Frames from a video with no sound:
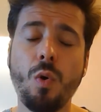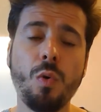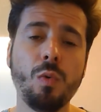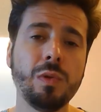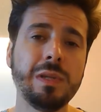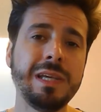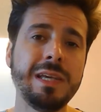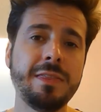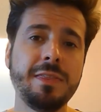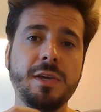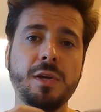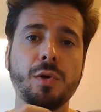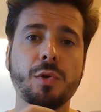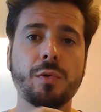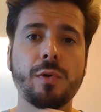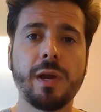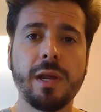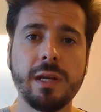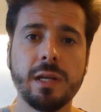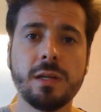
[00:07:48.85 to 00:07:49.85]
only
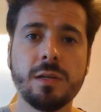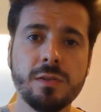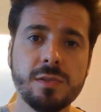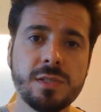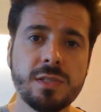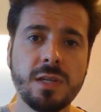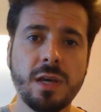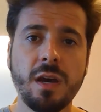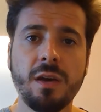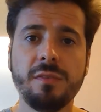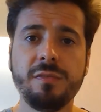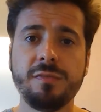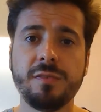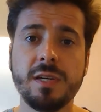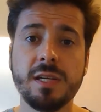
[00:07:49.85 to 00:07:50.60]
theoretical stuff.